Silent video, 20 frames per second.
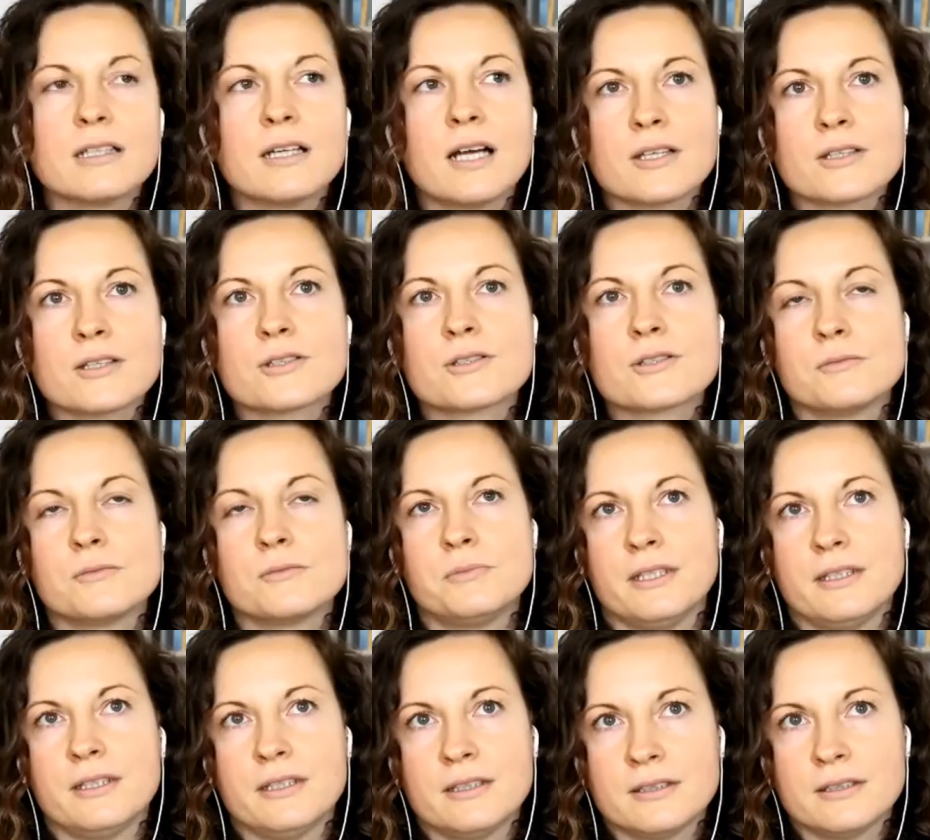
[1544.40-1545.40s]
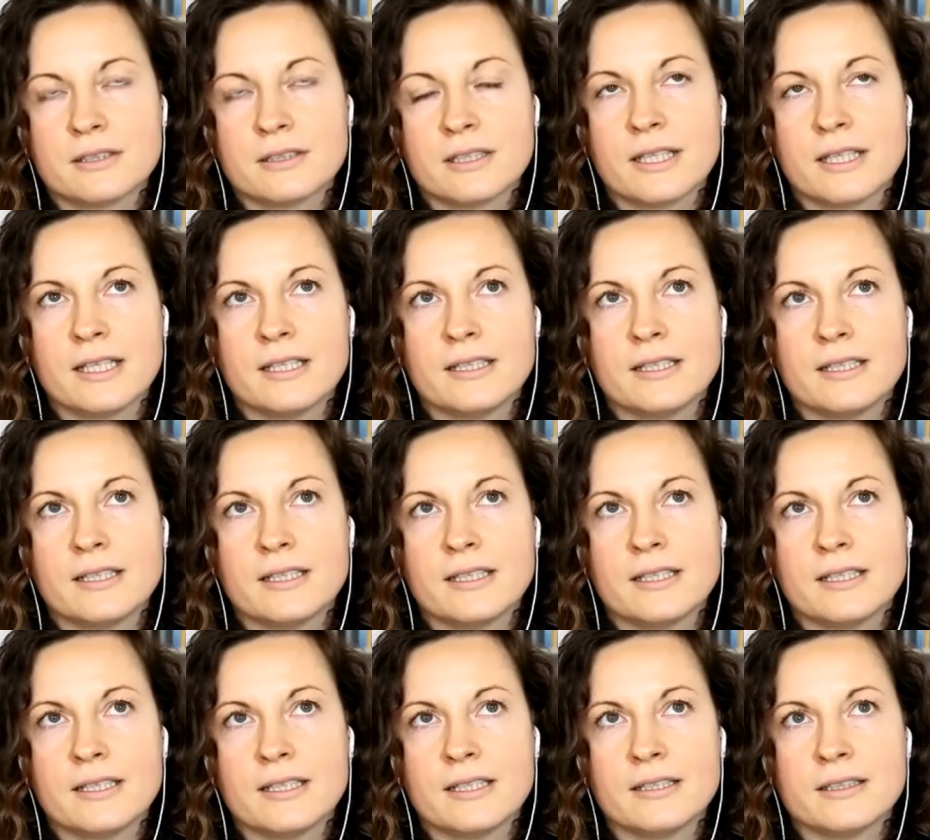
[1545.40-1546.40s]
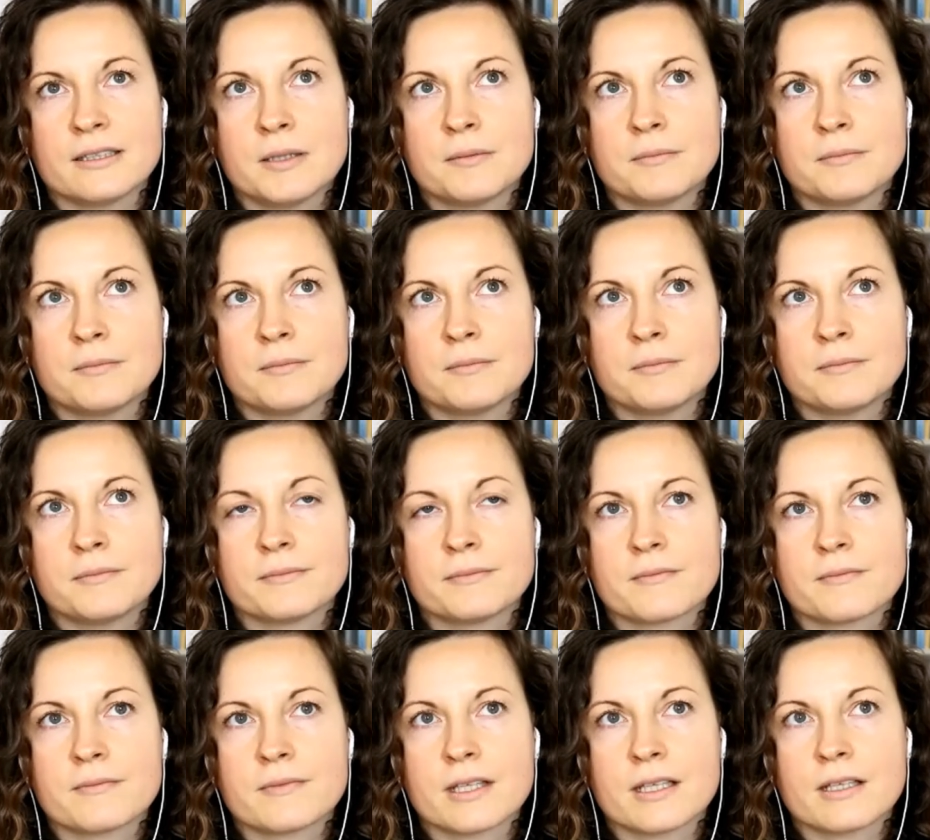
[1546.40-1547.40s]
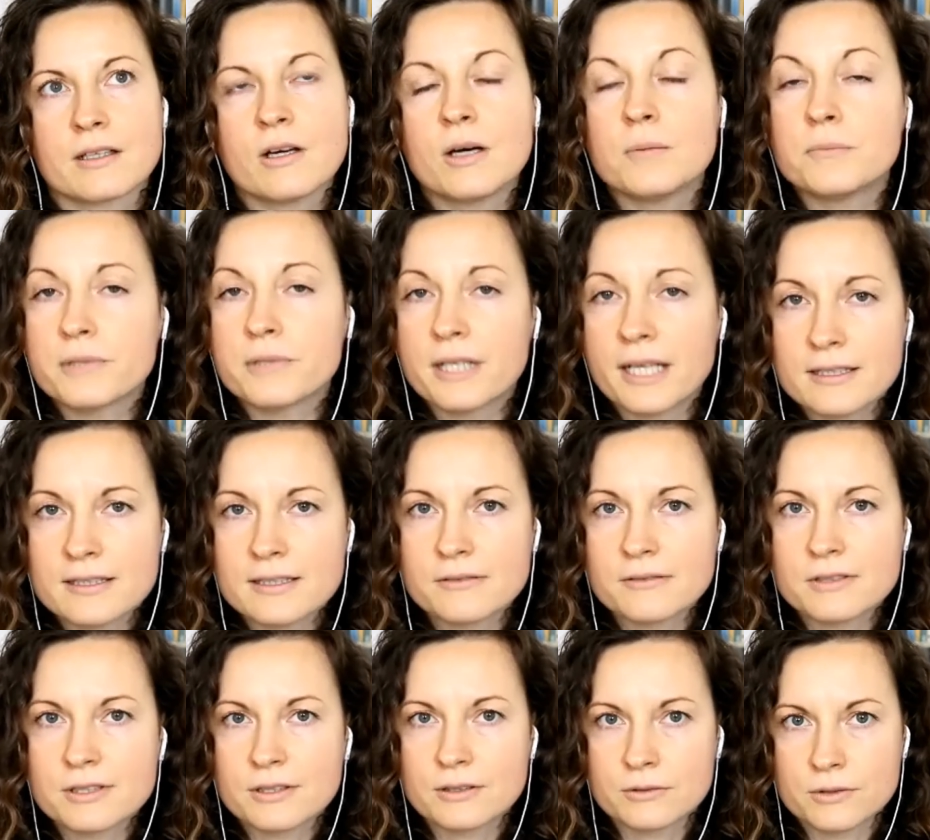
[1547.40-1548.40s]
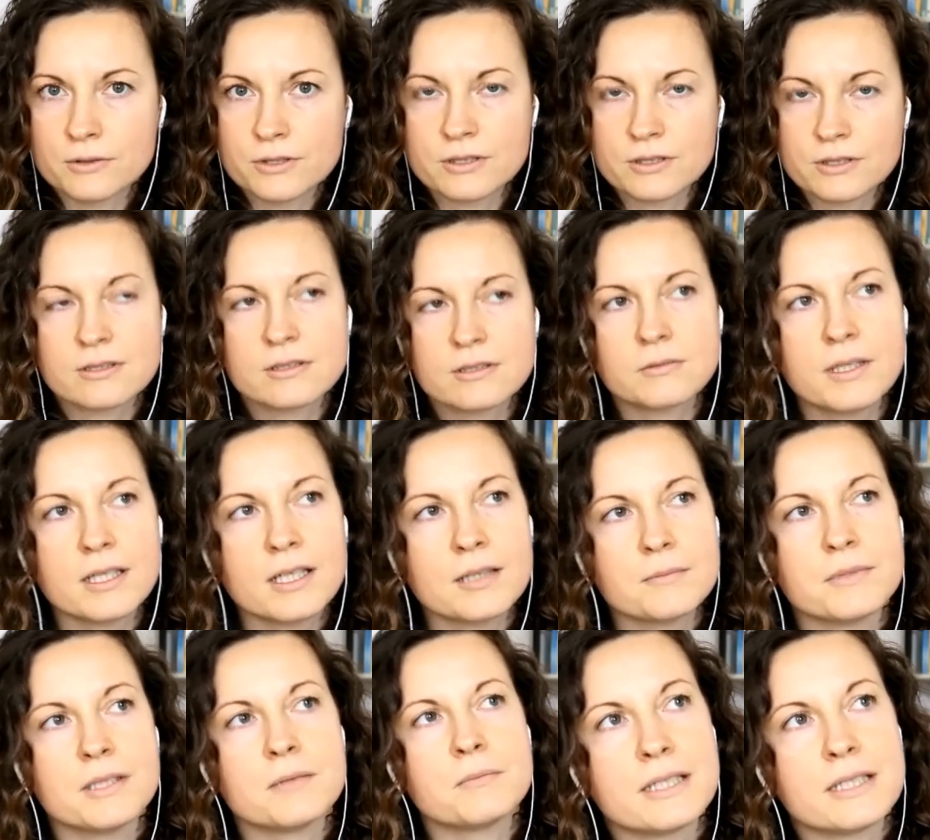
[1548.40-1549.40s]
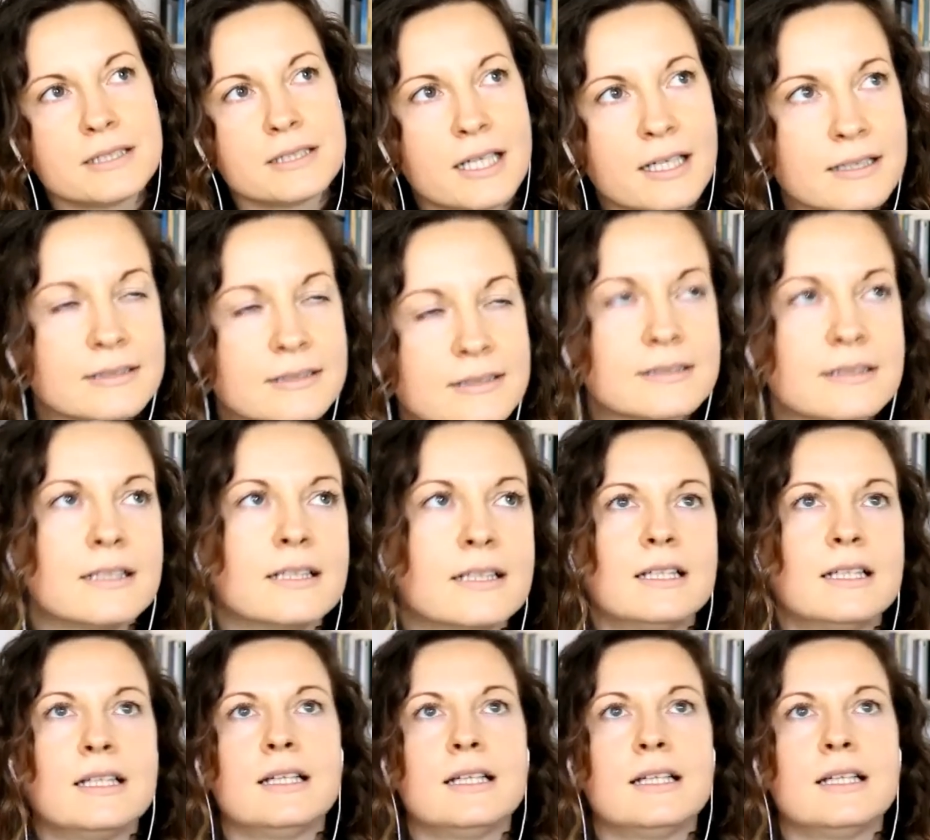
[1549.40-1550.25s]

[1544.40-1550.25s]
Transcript: I think it has to be a um, comprehensive solution. So, what I mean by that,